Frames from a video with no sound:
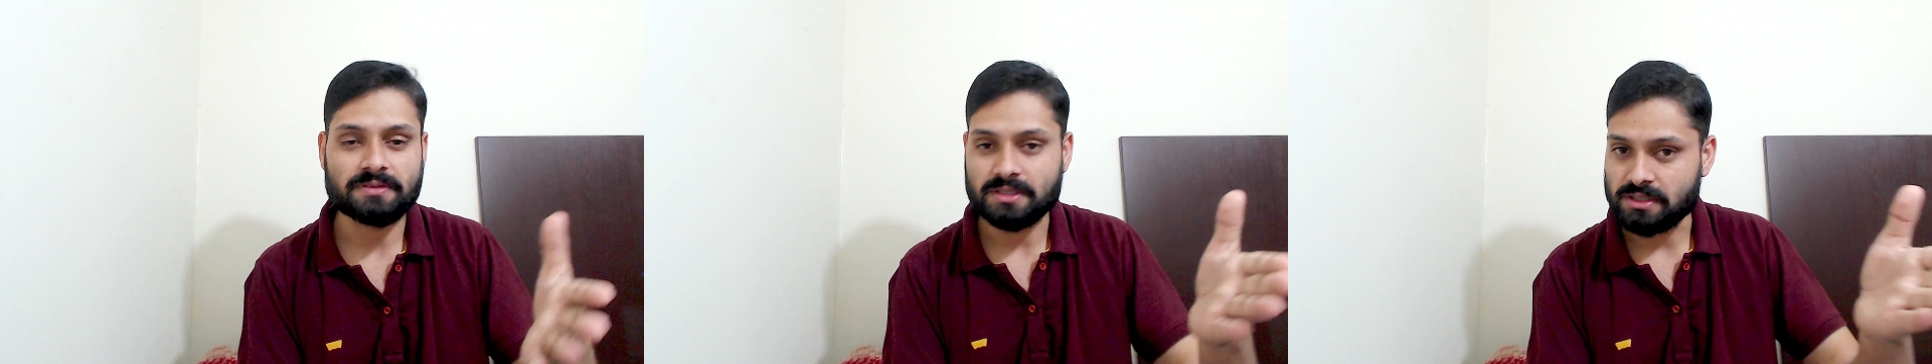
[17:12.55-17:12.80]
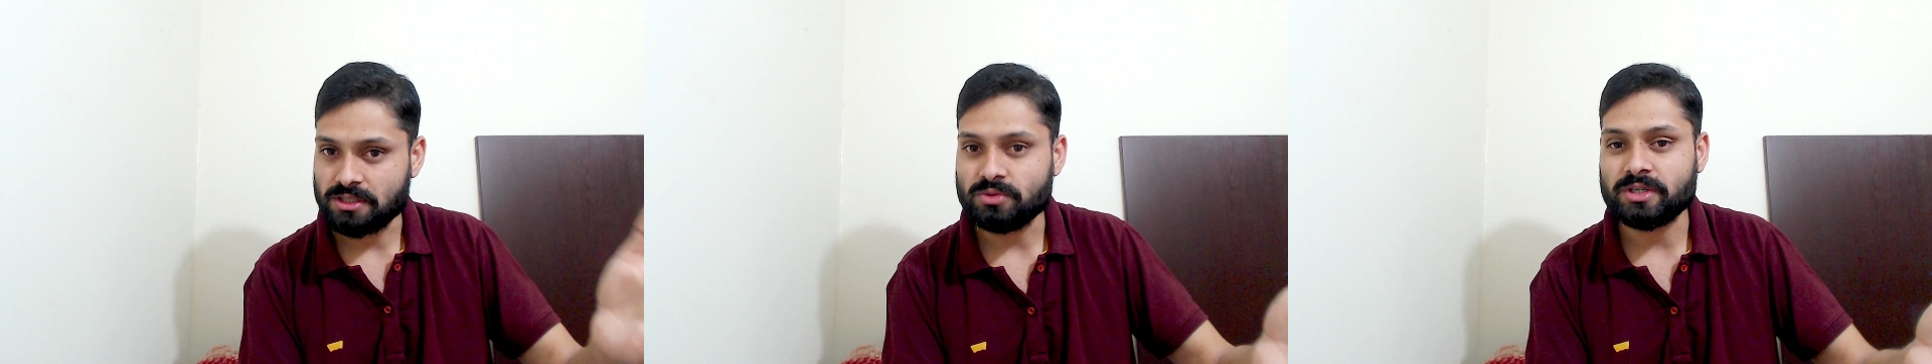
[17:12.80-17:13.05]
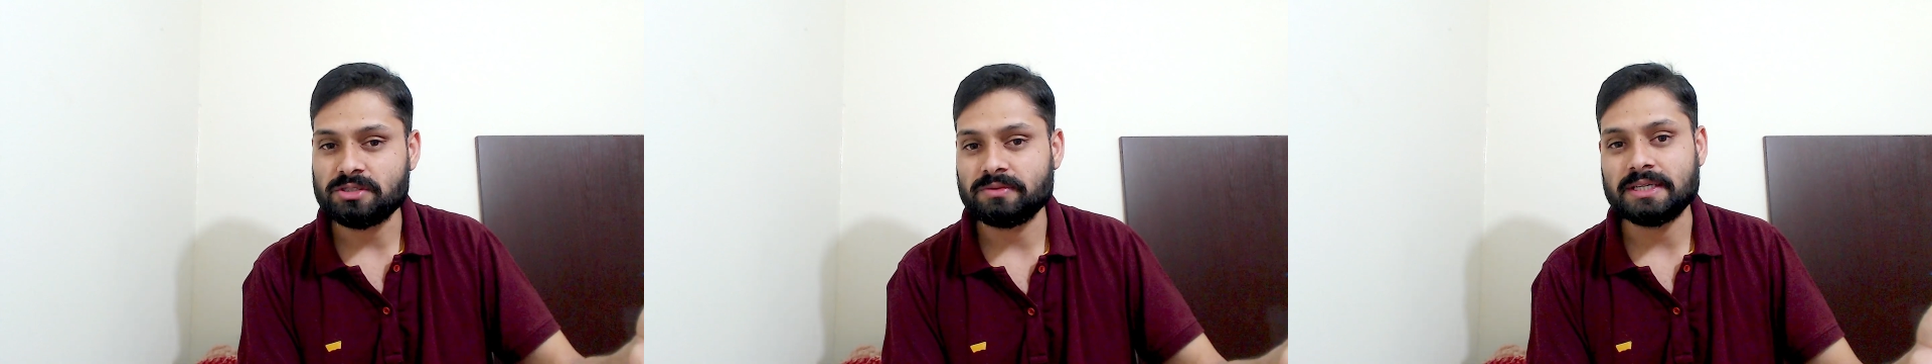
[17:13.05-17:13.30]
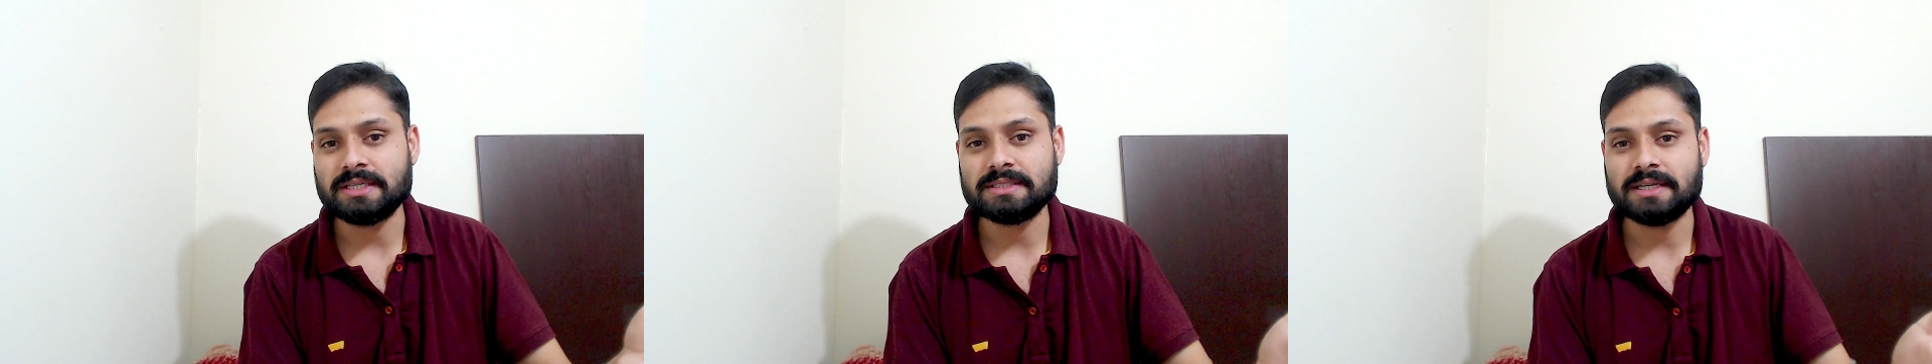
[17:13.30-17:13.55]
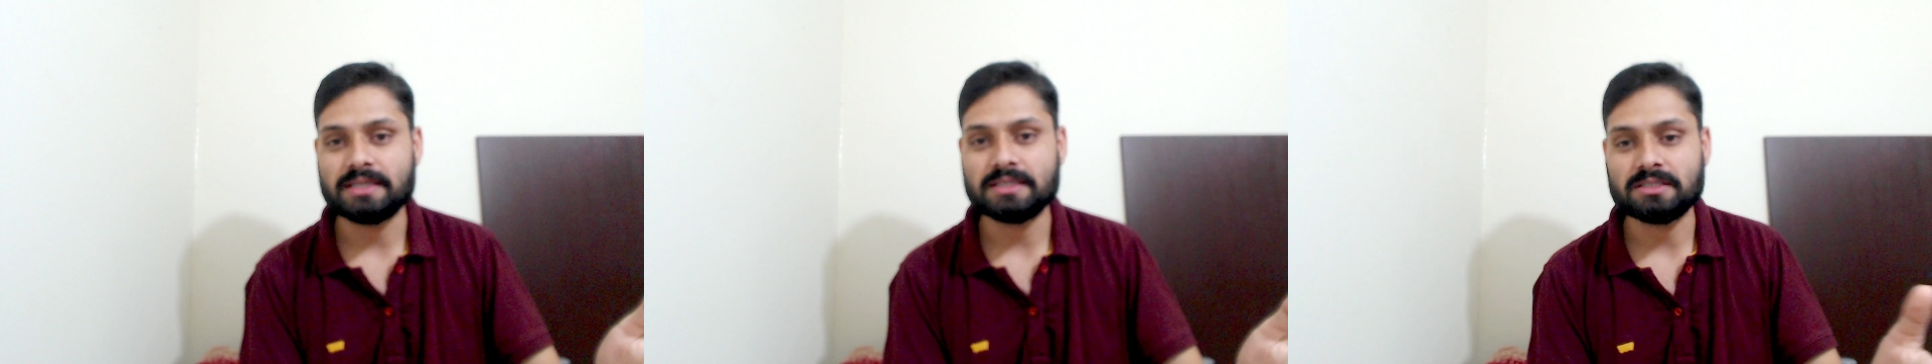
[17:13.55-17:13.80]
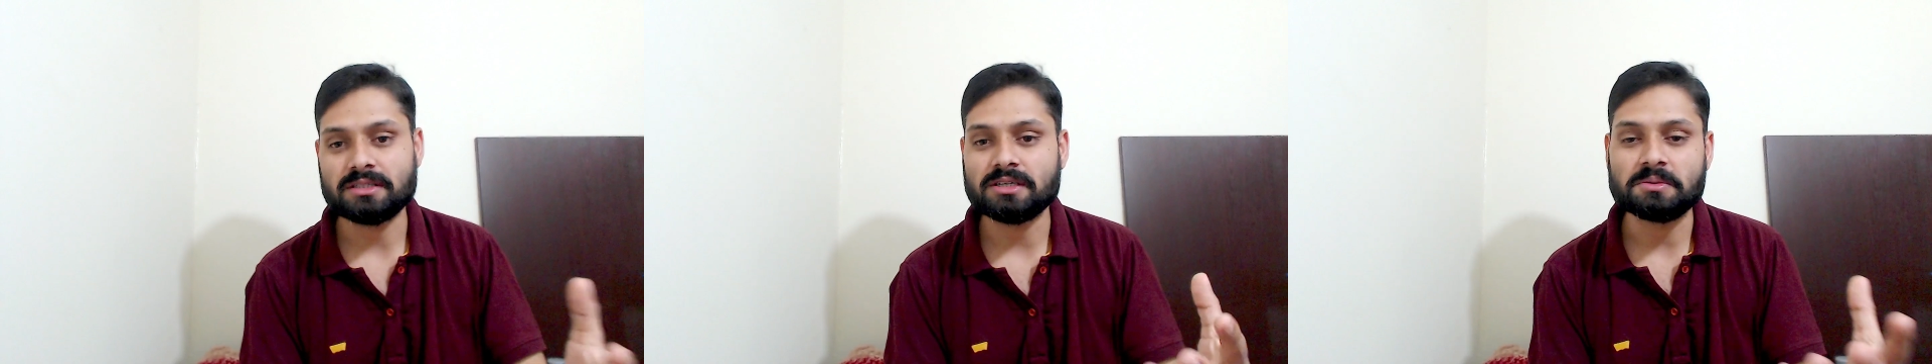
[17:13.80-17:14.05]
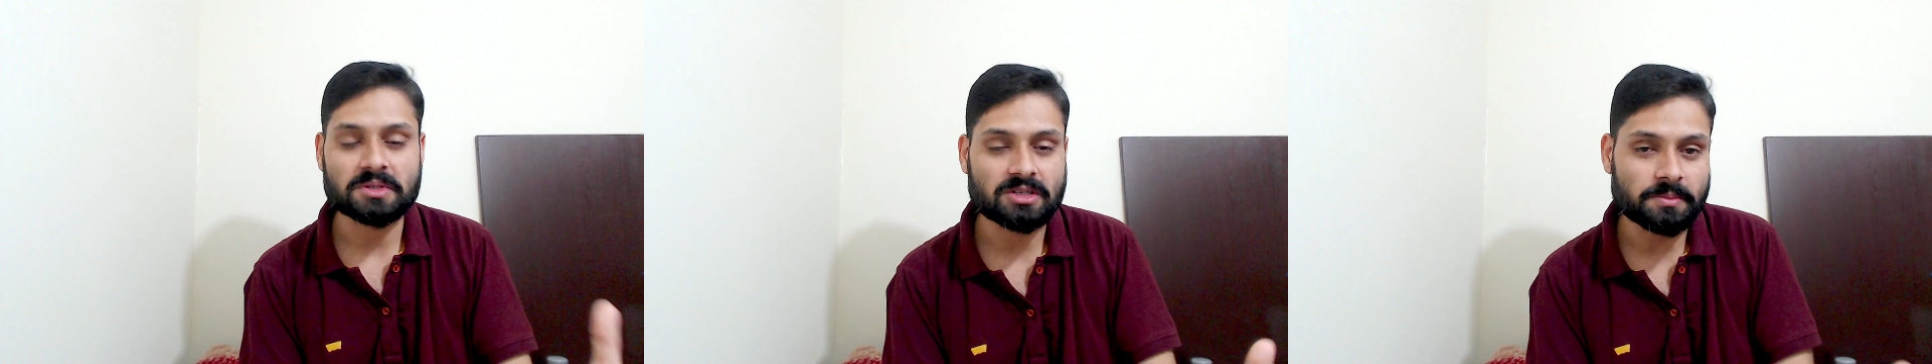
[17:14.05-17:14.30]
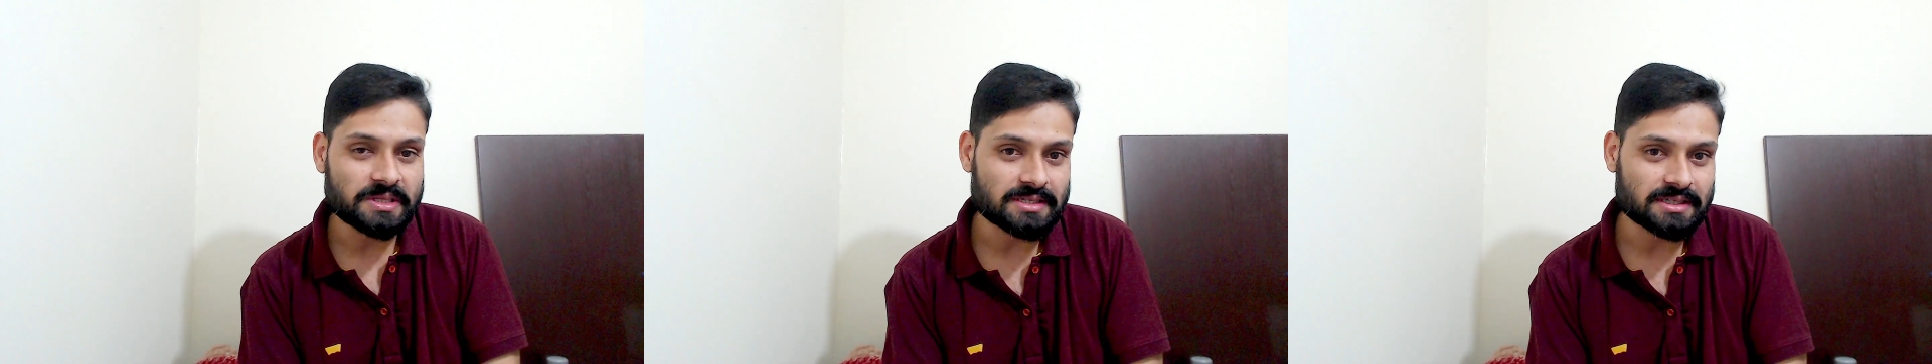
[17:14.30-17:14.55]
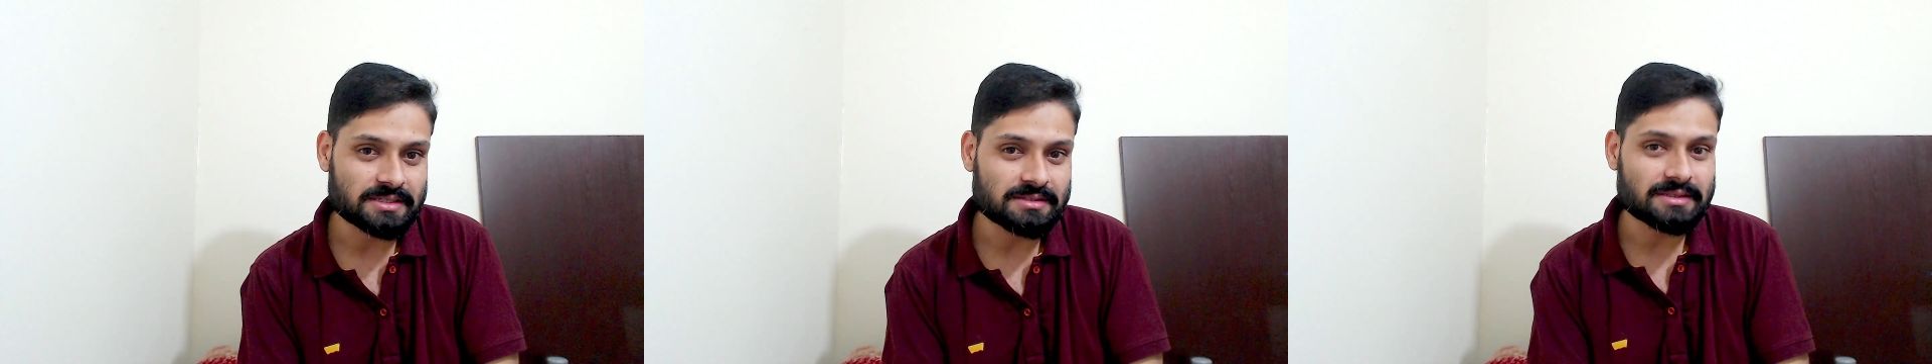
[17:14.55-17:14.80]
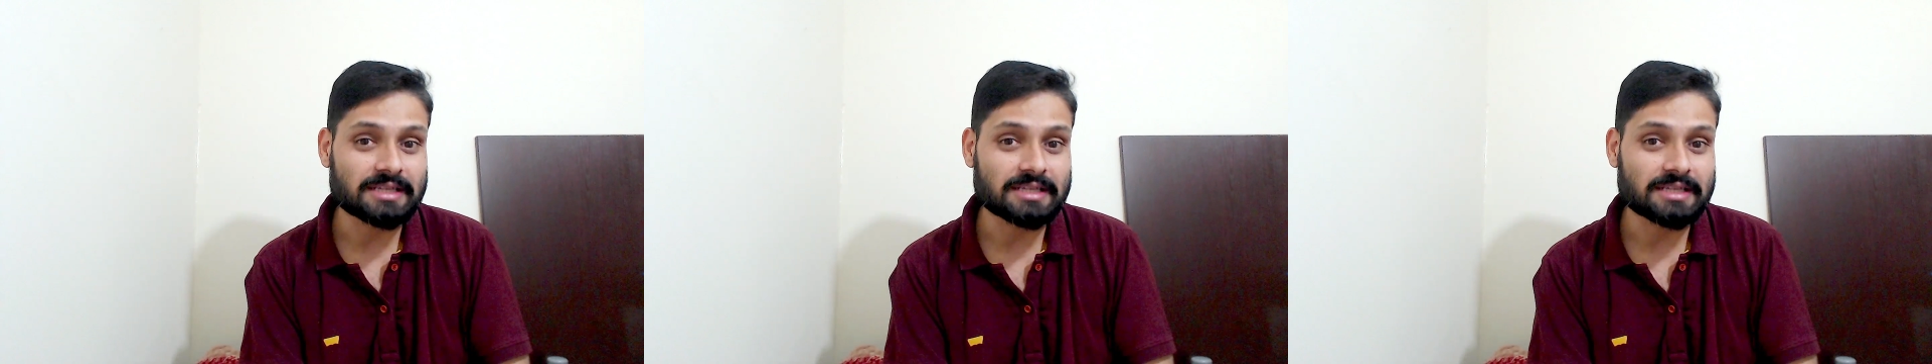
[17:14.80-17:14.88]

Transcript: UX UI designer, on the comment section.